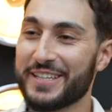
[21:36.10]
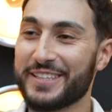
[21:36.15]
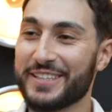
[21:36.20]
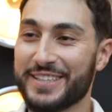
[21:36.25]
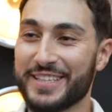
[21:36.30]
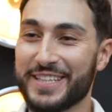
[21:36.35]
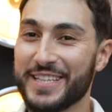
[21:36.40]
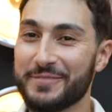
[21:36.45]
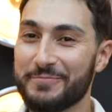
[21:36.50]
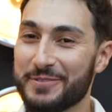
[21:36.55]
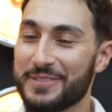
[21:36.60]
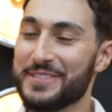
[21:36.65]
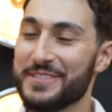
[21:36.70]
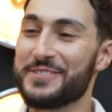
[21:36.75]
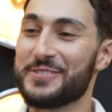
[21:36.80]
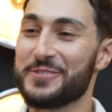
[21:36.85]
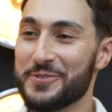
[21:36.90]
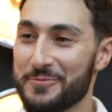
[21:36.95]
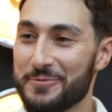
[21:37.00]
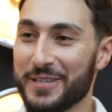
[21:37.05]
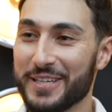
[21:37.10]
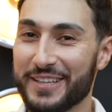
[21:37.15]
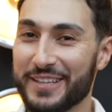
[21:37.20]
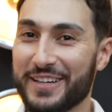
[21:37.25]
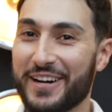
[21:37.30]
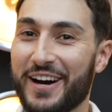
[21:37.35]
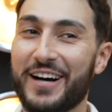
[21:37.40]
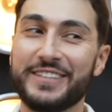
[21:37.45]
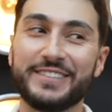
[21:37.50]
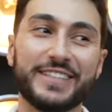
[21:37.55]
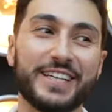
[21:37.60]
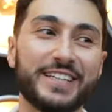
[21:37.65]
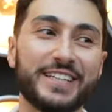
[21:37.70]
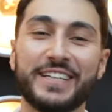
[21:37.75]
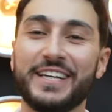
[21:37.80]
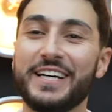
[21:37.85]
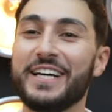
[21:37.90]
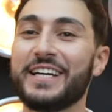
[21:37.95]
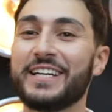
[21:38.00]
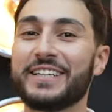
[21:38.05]
keep consuming the content.
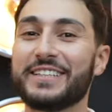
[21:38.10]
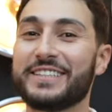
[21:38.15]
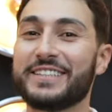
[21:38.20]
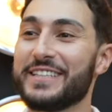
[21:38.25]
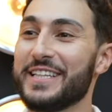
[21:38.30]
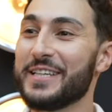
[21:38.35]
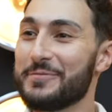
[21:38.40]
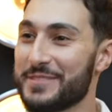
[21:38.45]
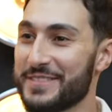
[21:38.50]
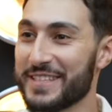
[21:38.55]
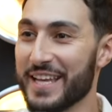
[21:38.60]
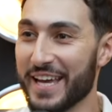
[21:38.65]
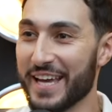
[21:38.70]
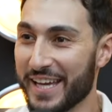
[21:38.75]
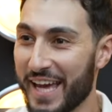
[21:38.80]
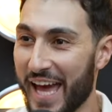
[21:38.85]
Keep staying